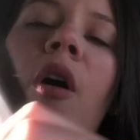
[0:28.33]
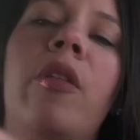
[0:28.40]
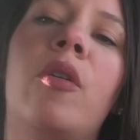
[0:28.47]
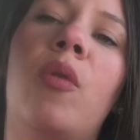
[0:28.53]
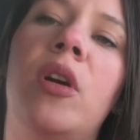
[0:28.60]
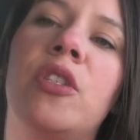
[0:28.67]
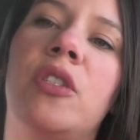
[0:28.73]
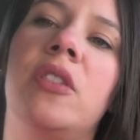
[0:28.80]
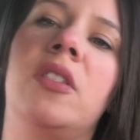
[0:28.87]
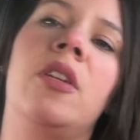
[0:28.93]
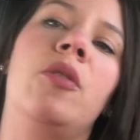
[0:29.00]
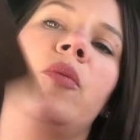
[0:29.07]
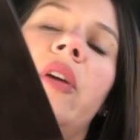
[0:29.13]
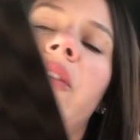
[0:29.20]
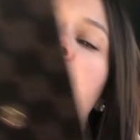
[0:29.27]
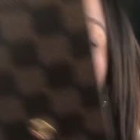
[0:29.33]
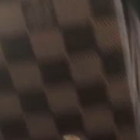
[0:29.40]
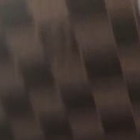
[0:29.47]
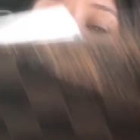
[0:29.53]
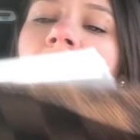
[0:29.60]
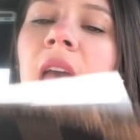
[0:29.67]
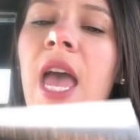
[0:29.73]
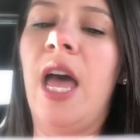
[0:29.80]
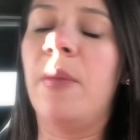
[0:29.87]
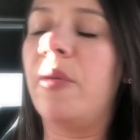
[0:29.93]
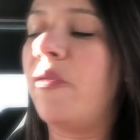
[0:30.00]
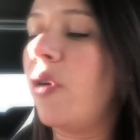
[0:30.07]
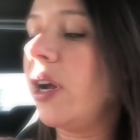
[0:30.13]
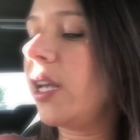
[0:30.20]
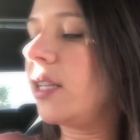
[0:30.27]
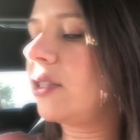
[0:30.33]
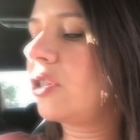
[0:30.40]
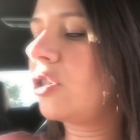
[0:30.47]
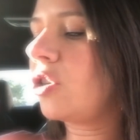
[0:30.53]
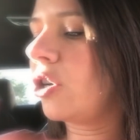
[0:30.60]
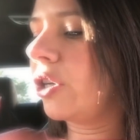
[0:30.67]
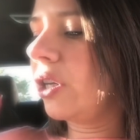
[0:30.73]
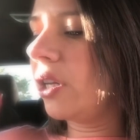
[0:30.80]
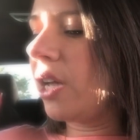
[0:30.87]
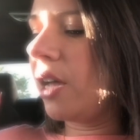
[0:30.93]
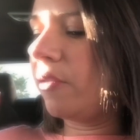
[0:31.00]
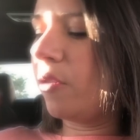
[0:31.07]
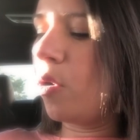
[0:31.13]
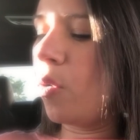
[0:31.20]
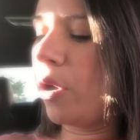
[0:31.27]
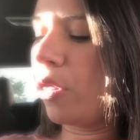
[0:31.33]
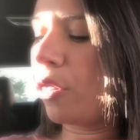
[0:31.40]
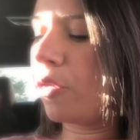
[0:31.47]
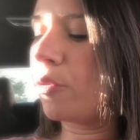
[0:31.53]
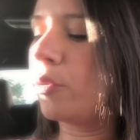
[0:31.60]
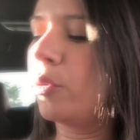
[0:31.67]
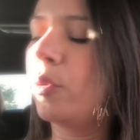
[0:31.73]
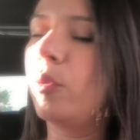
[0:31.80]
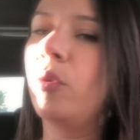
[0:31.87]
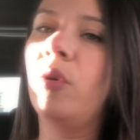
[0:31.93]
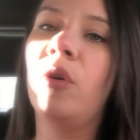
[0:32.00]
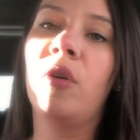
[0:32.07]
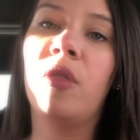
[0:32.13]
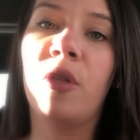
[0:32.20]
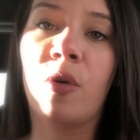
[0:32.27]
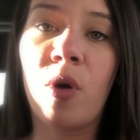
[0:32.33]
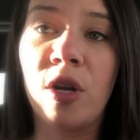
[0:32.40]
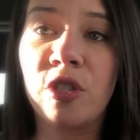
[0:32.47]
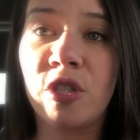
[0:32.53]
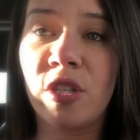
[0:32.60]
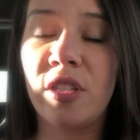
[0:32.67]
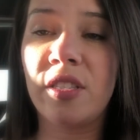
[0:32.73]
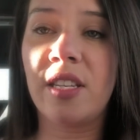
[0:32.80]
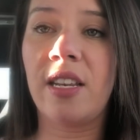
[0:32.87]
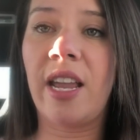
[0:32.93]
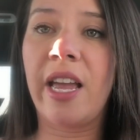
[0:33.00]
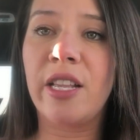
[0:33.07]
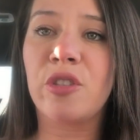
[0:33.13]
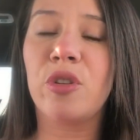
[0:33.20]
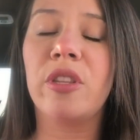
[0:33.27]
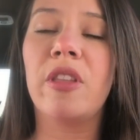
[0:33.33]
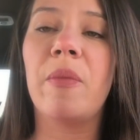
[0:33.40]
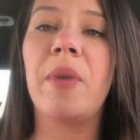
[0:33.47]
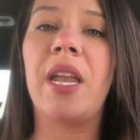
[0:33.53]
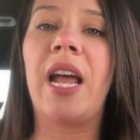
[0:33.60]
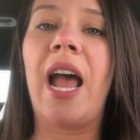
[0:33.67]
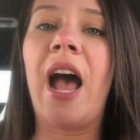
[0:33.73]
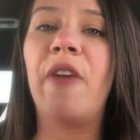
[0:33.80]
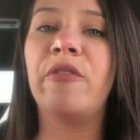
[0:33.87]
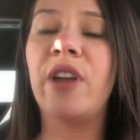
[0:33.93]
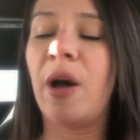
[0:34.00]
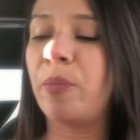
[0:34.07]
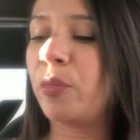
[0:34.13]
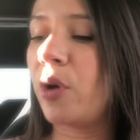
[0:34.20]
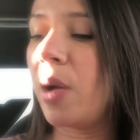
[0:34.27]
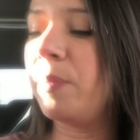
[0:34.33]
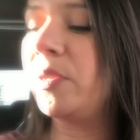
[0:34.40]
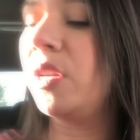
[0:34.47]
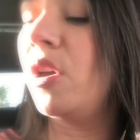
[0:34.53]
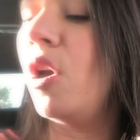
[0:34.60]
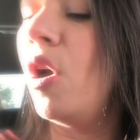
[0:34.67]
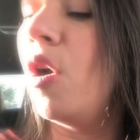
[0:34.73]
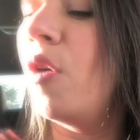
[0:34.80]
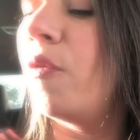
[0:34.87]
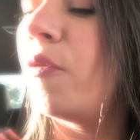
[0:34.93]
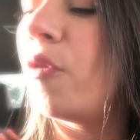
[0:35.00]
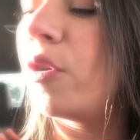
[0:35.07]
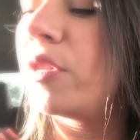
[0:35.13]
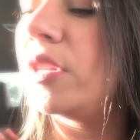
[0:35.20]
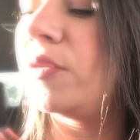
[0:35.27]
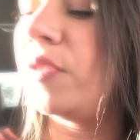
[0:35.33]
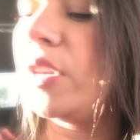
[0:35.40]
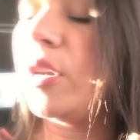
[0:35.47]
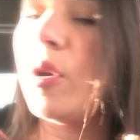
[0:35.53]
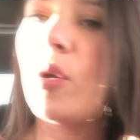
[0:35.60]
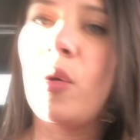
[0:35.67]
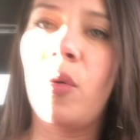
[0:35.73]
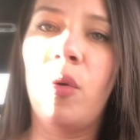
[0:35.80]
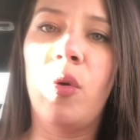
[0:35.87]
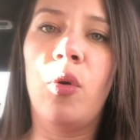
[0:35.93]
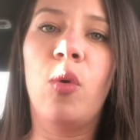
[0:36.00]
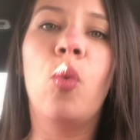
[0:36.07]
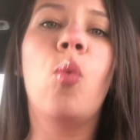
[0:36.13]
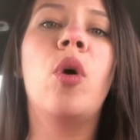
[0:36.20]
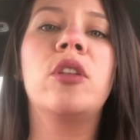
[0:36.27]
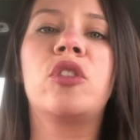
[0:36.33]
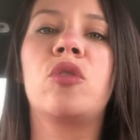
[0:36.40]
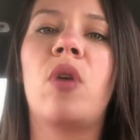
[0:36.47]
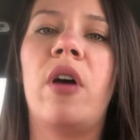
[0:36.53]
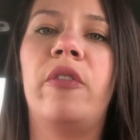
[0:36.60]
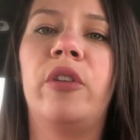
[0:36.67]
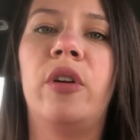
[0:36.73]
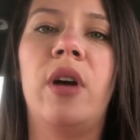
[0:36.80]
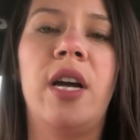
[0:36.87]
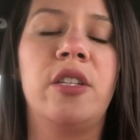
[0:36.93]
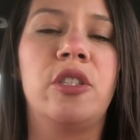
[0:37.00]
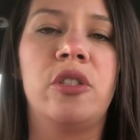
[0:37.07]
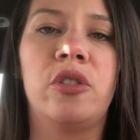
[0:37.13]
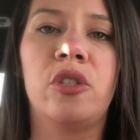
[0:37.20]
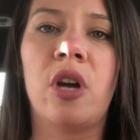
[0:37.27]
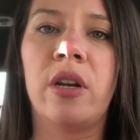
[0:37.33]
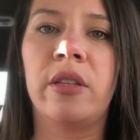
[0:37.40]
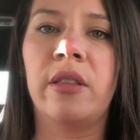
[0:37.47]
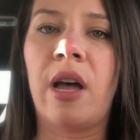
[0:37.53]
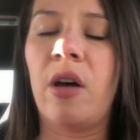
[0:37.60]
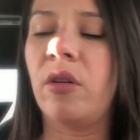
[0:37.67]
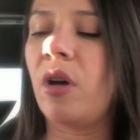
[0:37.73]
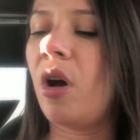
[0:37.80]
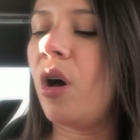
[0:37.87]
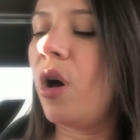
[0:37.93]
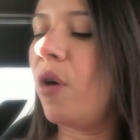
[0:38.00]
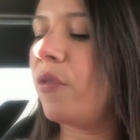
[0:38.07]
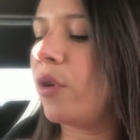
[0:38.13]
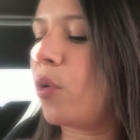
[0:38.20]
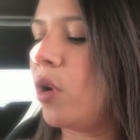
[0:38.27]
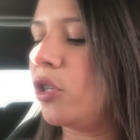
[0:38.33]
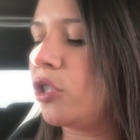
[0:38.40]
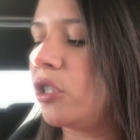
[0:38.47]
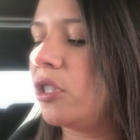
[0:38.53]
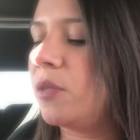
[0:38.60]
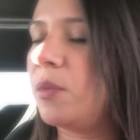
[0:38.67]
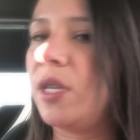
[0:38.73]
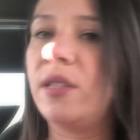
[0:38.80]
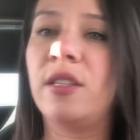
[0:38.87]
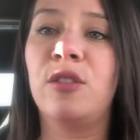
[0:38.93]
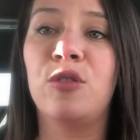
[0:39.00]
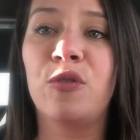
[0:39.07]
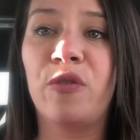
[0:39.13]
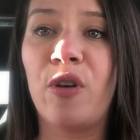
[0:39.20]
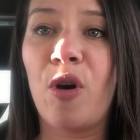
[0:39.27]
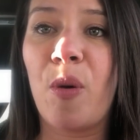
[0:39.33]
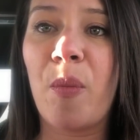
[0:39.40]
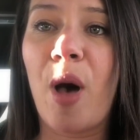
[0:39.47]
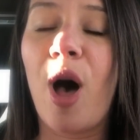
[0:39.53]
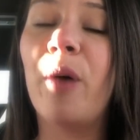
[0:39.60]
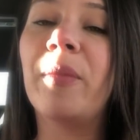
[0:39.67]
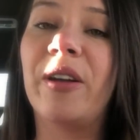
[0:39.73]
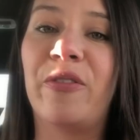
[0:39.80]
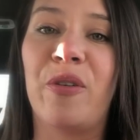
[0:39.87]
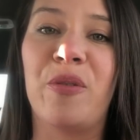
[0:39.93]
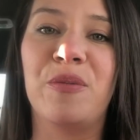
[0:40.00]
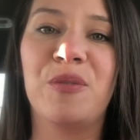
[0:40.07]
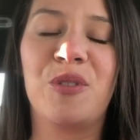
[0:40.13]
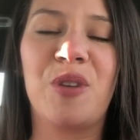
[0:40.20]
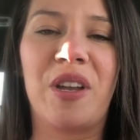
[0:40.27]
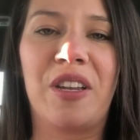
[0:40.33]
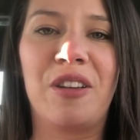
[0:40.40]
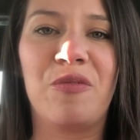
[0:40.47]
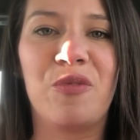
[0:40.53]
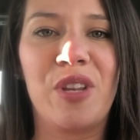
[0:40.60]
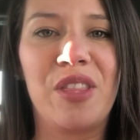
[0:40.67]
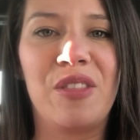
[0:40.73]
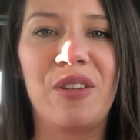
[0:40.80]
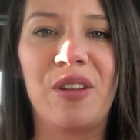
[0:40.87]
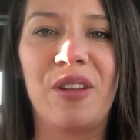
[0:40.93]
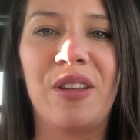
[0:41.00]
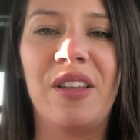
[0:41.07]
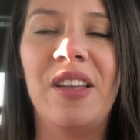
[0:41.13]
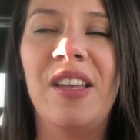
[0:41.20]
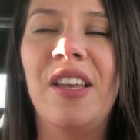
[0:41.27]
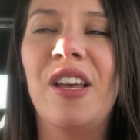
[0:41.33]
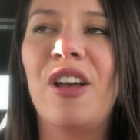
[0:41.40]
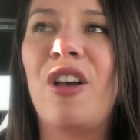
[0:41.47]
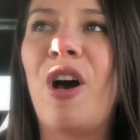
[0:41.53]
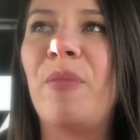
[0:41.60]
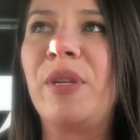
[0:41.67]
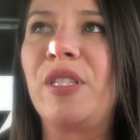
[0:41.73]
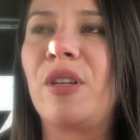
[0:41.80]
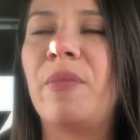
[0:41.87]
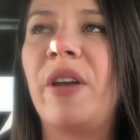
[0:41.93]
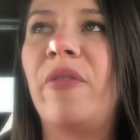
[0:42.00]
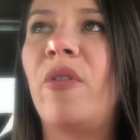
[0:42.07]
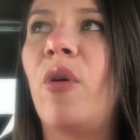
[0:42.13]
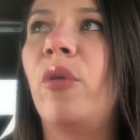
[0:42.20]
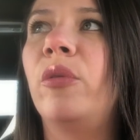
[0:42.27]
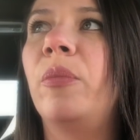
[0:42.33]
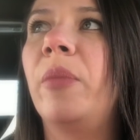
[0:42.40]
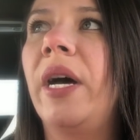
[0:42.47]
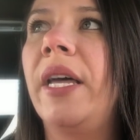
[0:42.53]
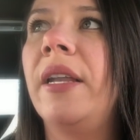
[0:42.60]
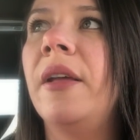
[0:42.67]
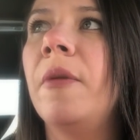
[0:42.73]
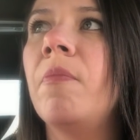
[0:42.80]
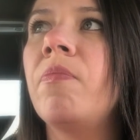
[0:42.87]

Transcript: all the questions here with me. And before I get started kind of going through the questions and answering them, and I have not prepped for this video whatsoever. I just jotted down all the questions because I do film on my phone, so I couldn't read the comments on my phone. But